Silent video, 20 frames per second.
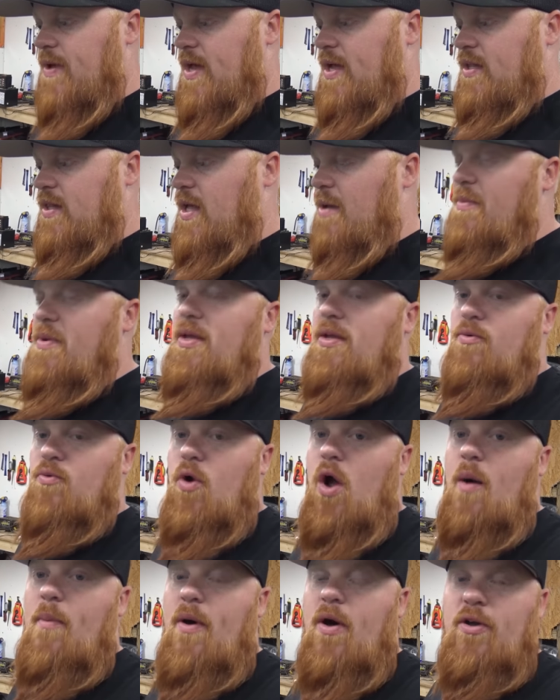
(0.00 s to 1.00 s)
and let me
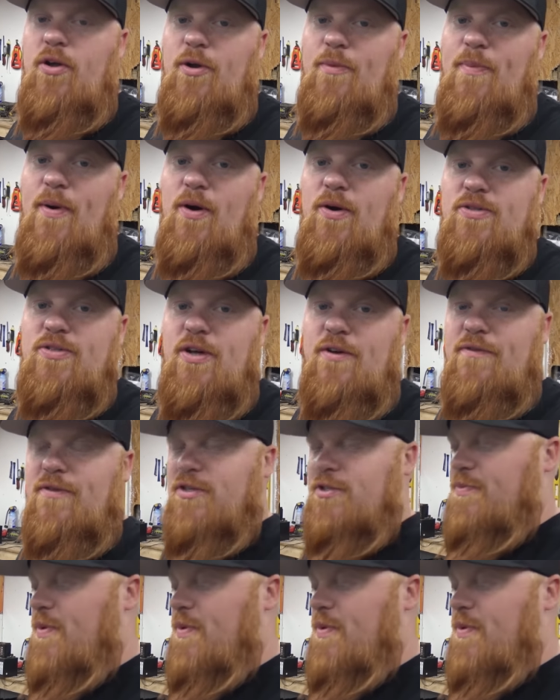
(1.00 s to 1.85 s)
rob all your parts off your